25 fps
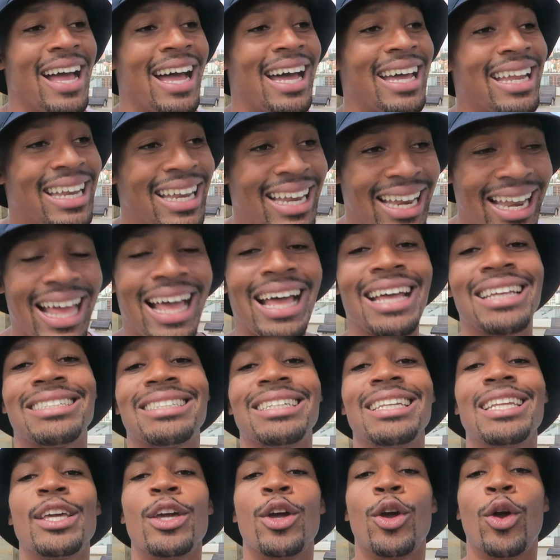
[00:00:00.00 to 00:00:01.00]
And
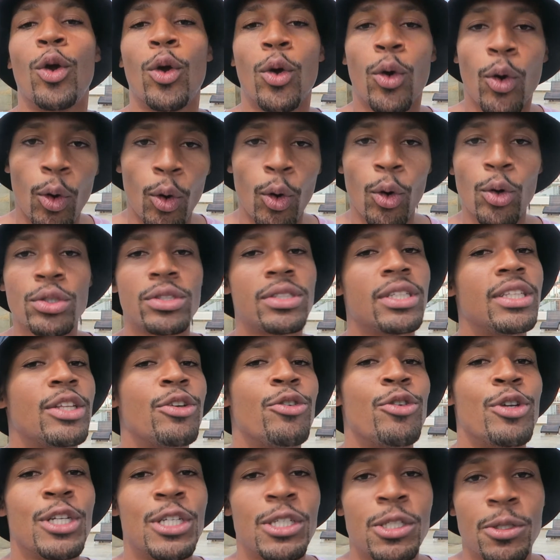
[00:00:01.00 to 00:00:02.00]
lastly, go to
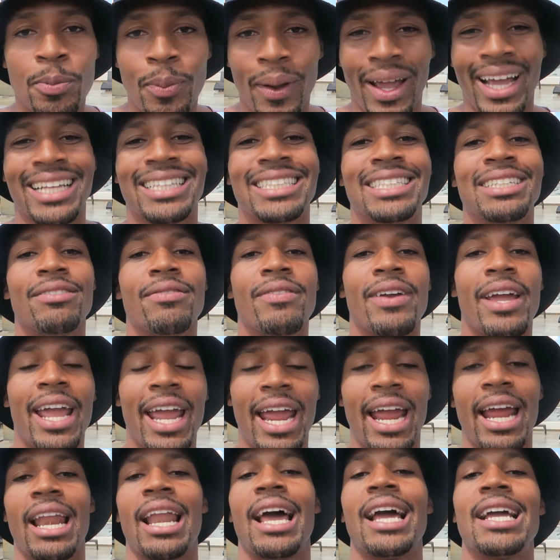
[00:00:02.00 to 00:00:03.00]
the respective
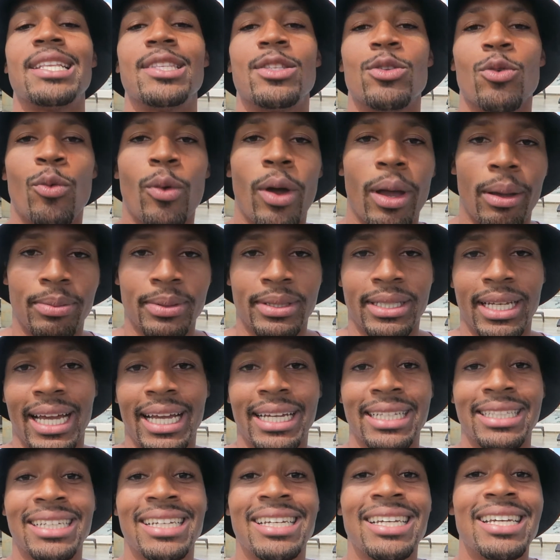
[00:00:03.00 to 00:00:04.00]
airlines
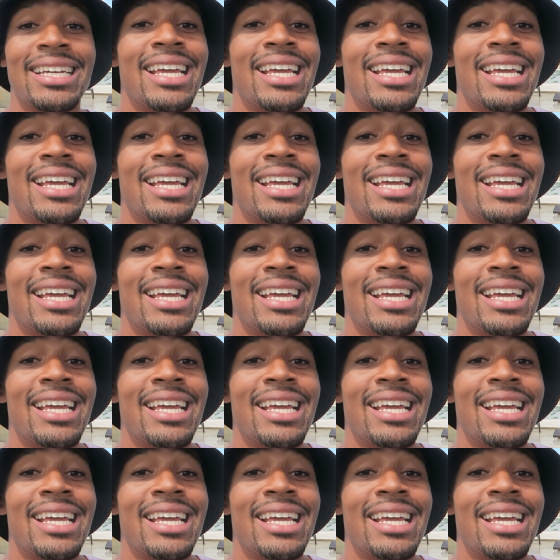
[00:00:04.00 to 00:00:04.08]
website